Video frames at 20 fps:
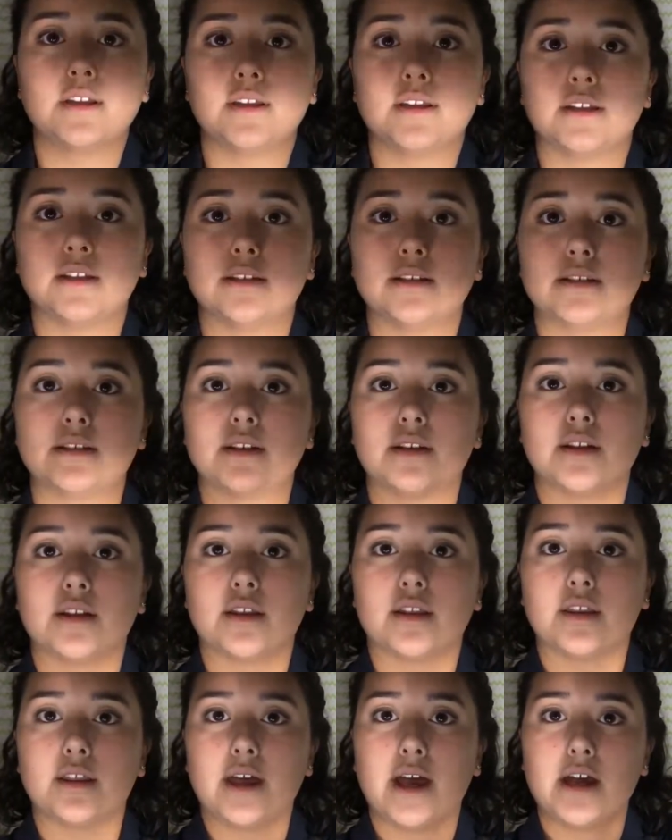It's
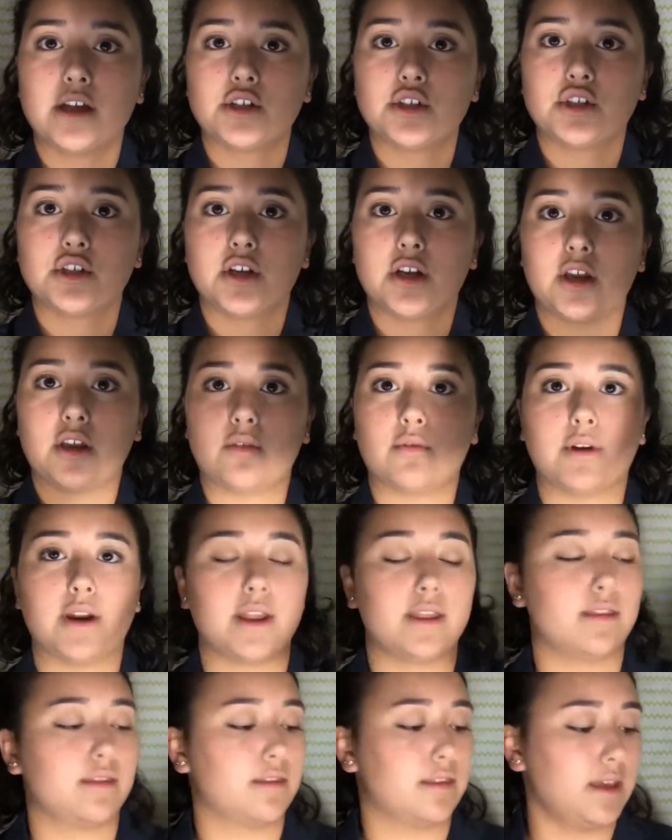that shade
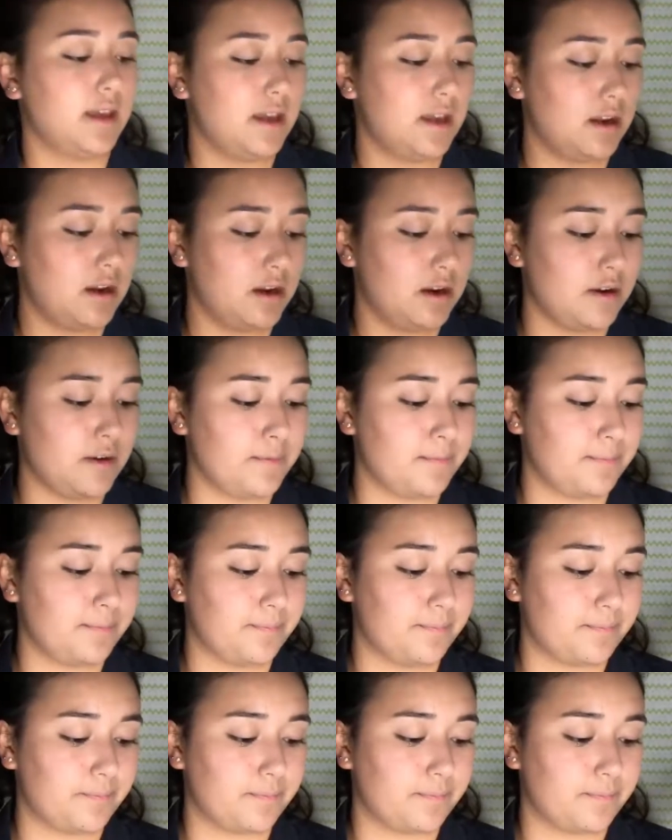right there.